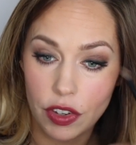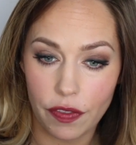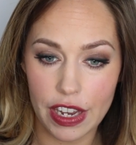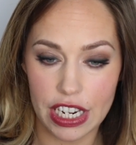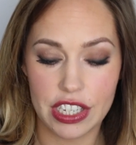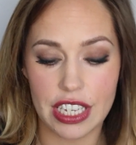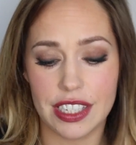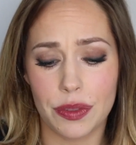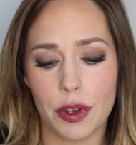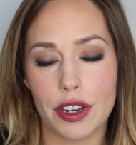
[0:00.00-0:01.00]
finish.
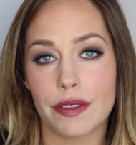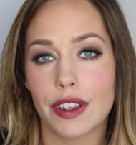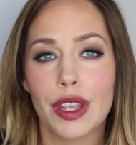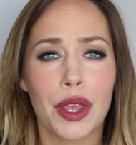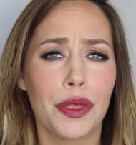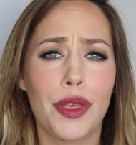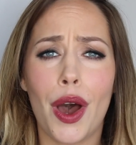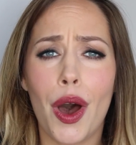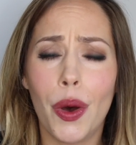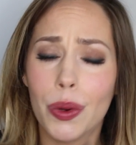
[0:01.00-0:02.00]
This is one of
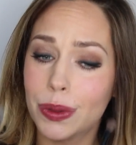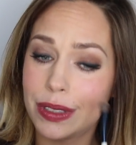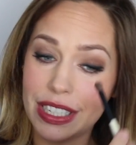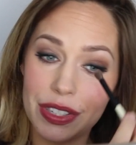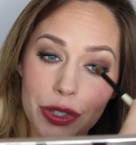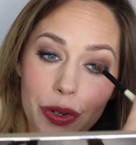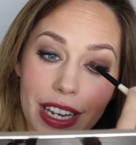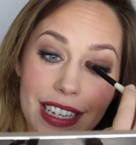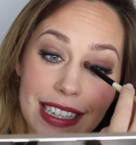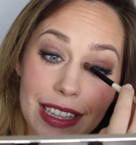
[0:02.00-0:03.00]
the oldest
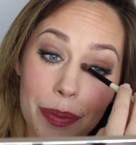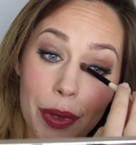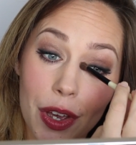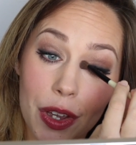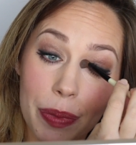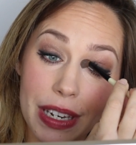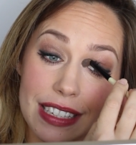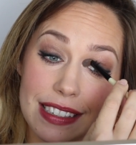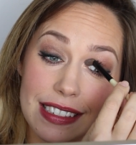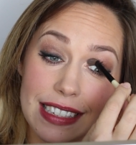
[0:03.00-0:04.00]
tricks in the book, but
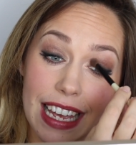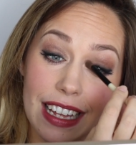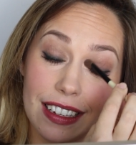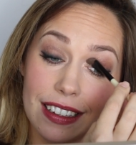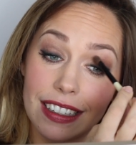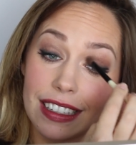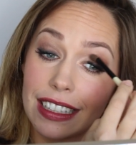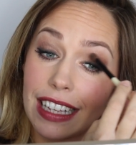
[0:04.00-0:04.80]
it's still